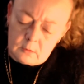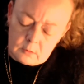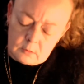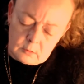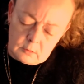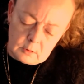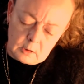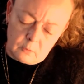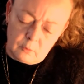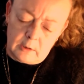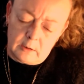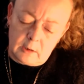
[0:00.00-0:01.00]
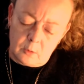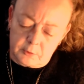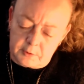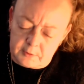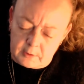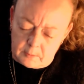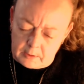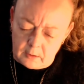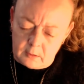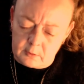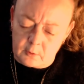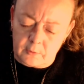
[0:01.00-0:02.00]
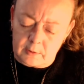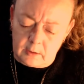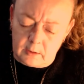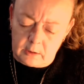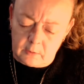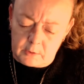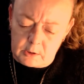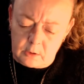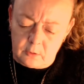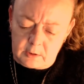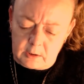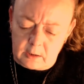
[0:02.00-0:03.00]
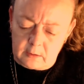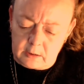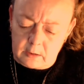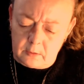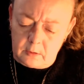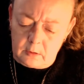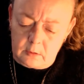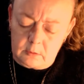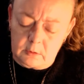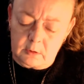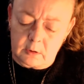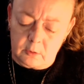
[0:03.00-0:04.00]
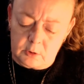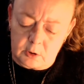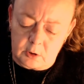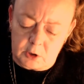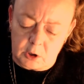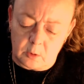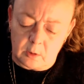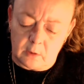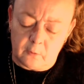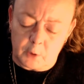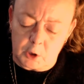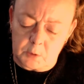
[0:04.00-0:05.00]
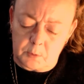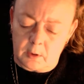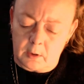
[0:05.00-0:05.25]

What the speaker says: really know what to say about it because obviously I haven't used it yet, so to show you any footage, but